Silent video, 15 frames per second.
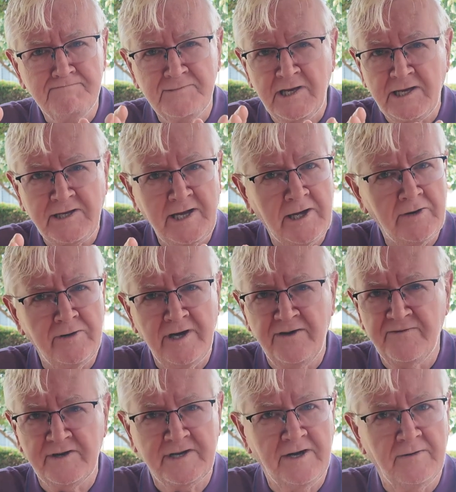they cannot
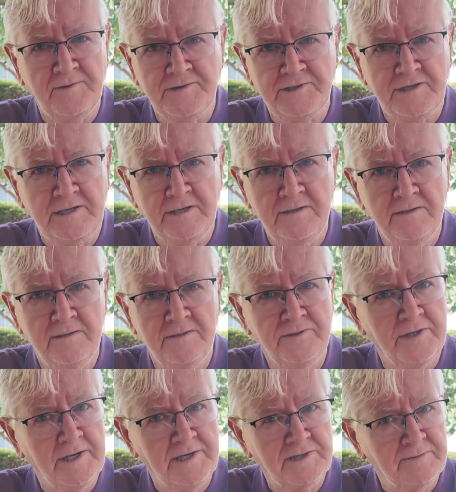have a currency
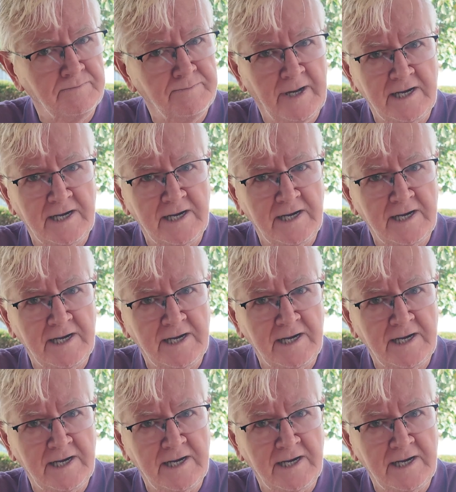that isn't